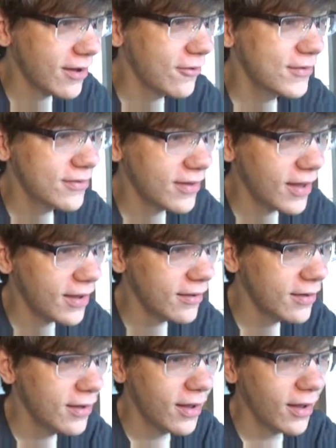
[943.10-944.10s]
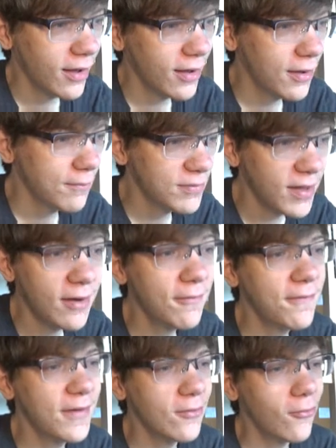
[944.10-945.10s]
I would say. 10
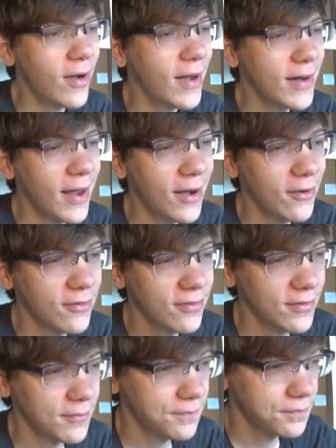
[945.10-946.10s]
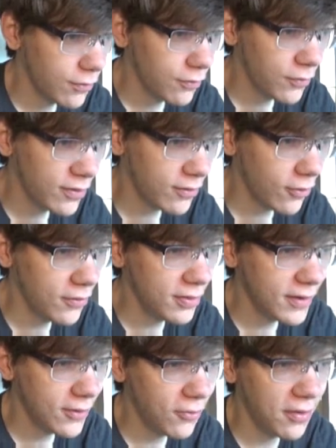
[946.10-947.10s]
feet wide house with
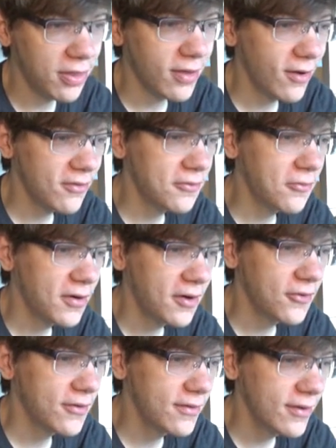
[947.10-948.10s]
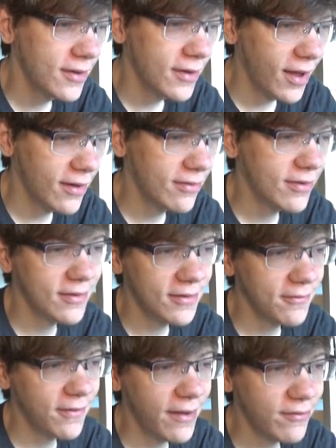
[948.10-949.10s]
only
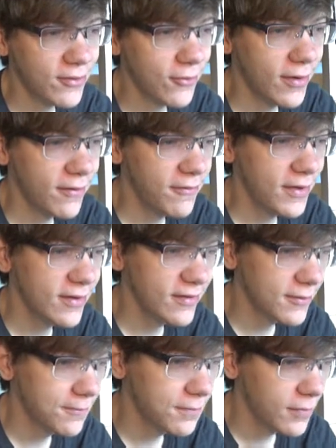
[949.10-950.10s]
1,165 square feet.